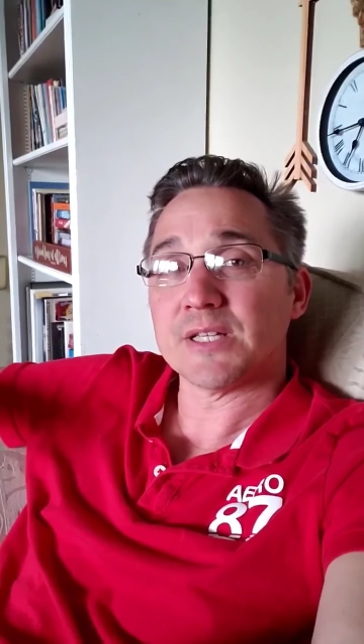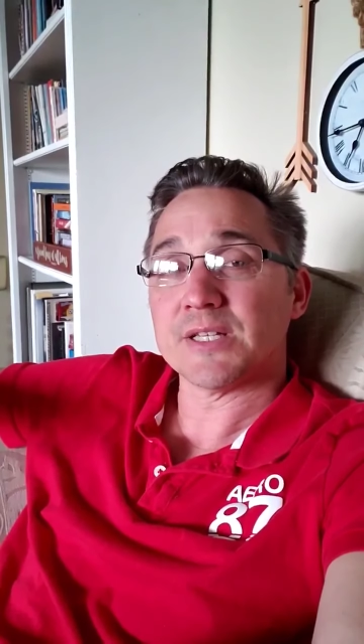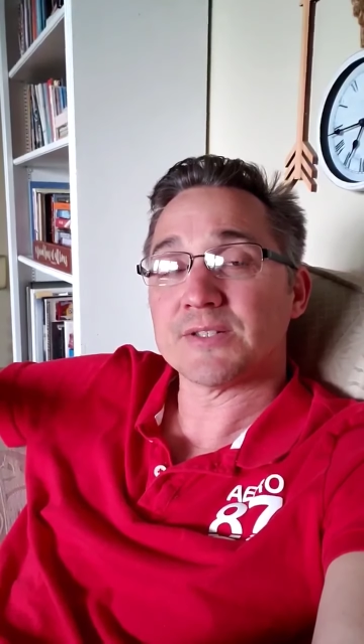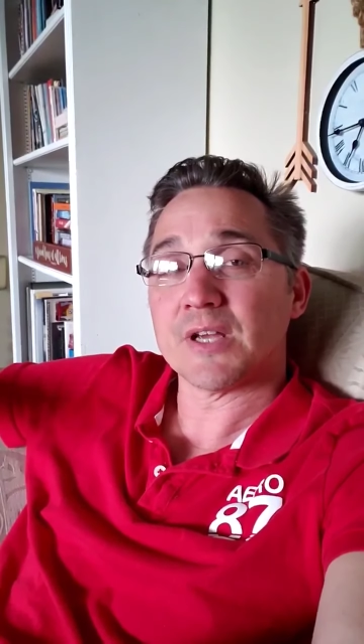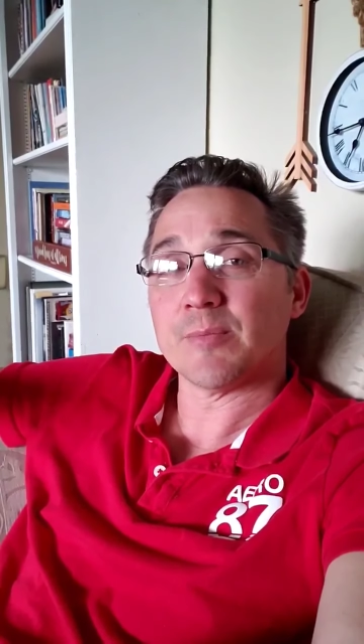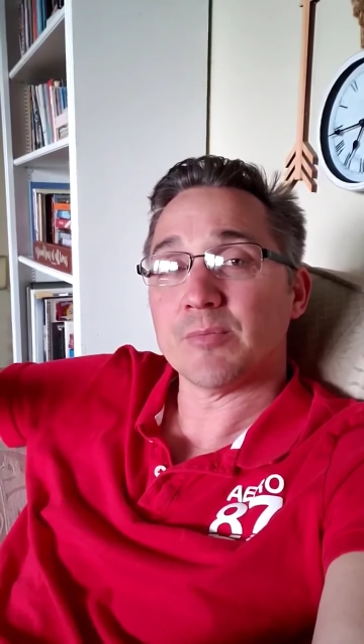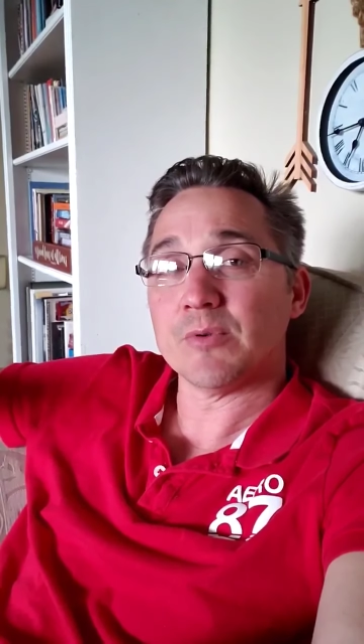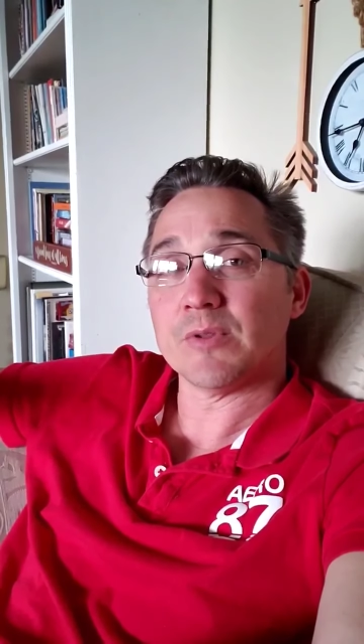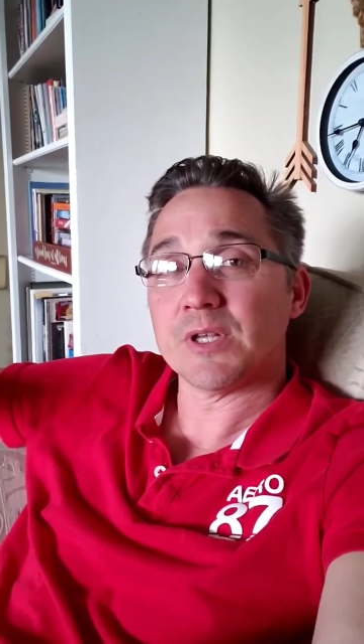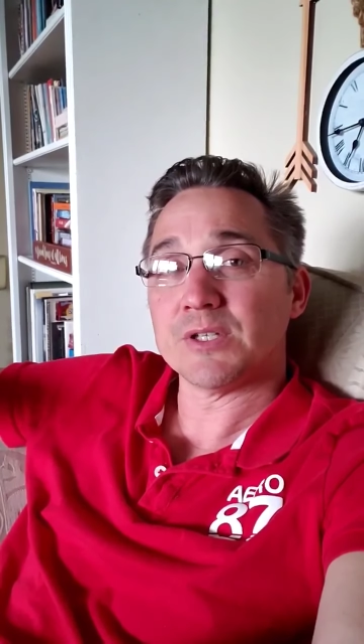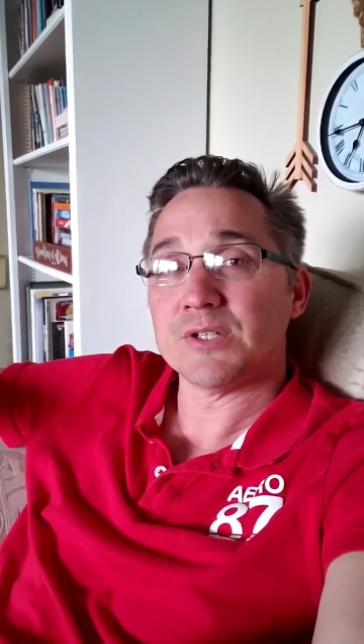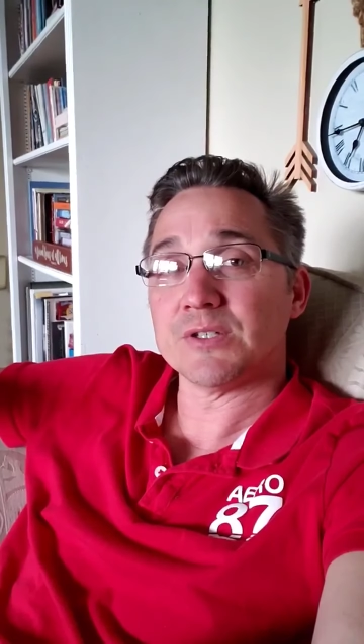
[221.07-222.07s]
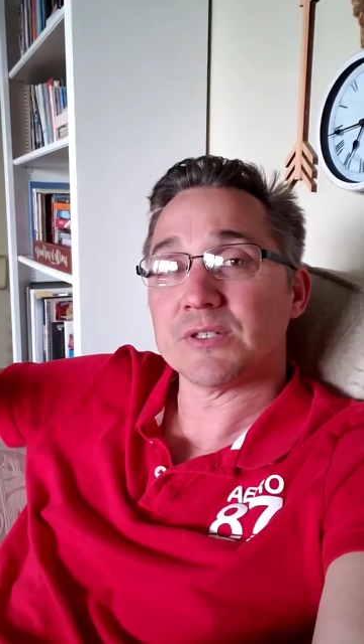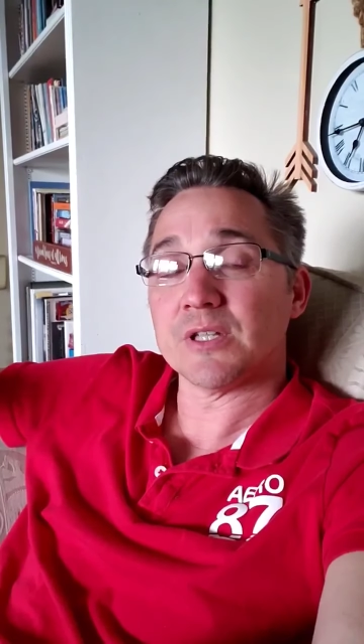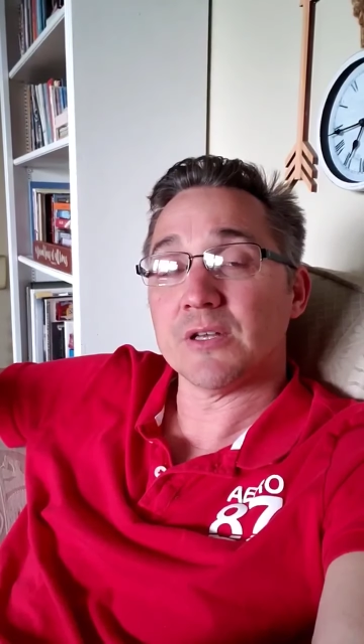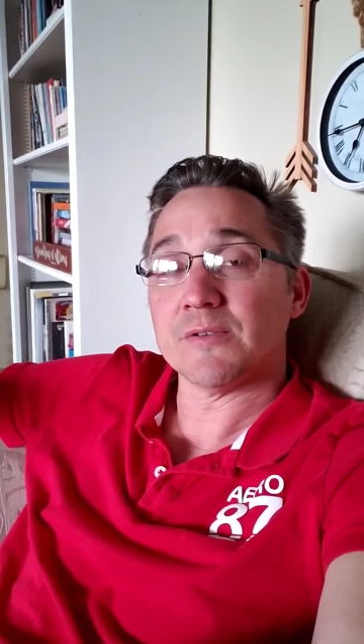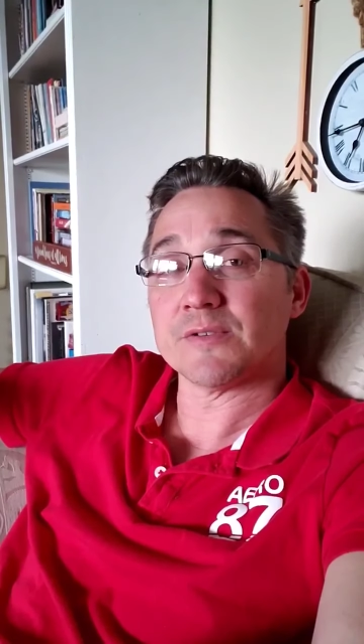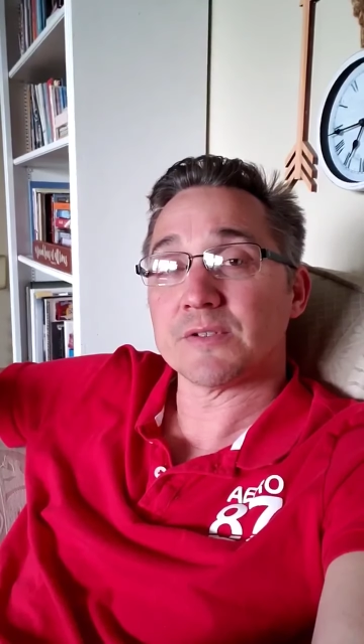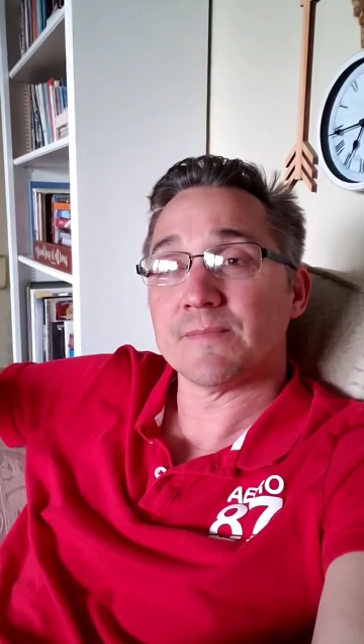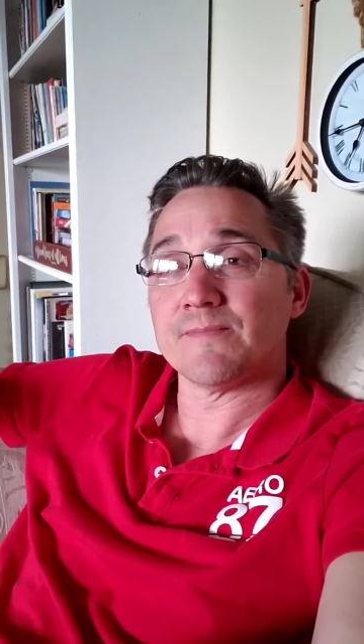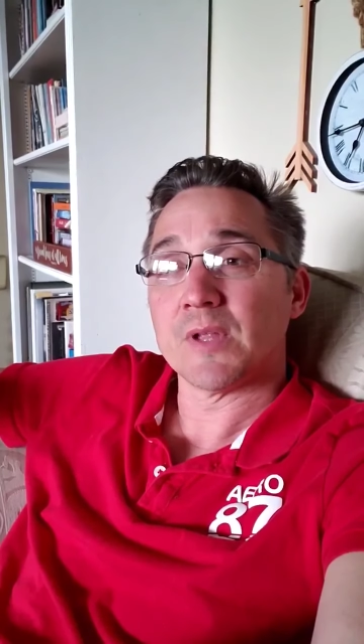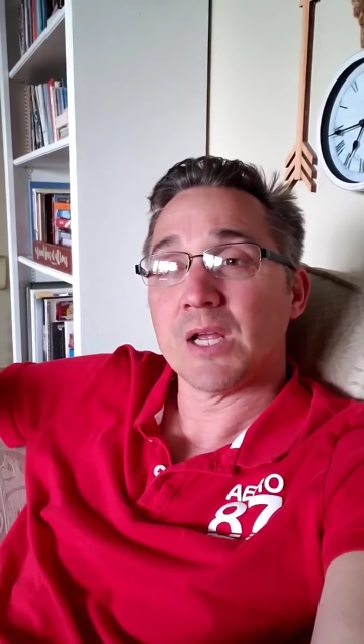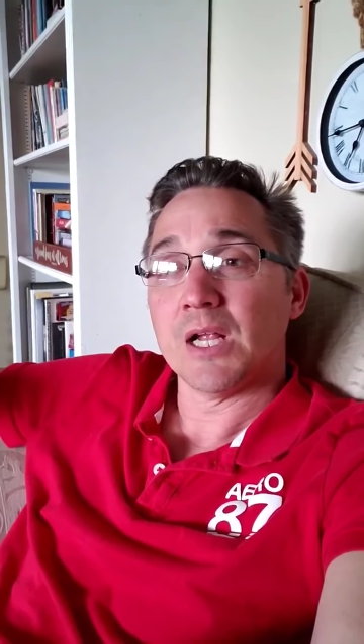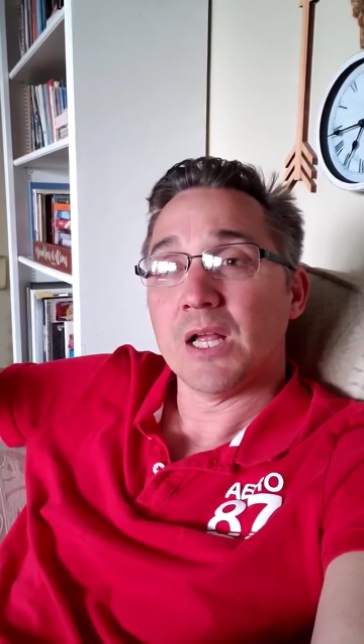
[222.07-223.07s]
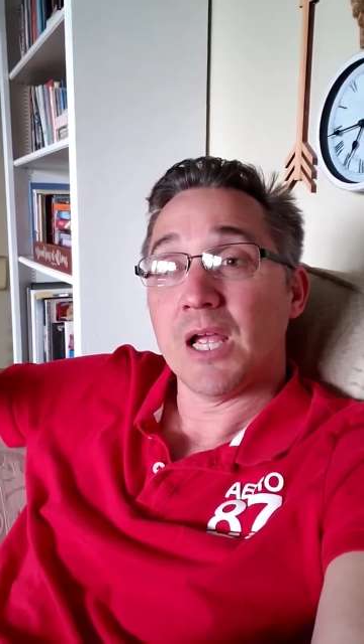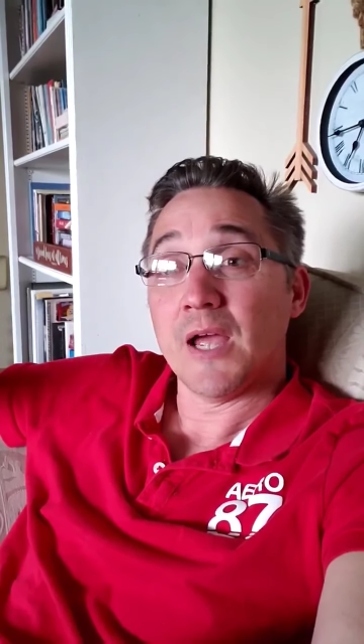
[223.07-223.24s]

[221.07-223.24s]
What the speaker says: as that disciple that Jesus loves.